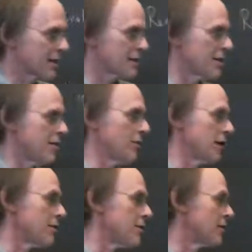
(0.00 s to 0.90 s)
isn't a really
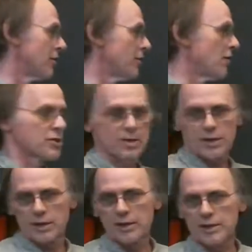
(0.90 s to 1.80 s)
useful notion
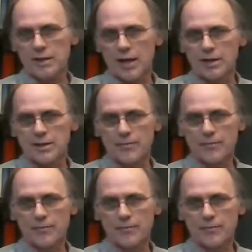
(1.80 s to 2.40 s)
in this case.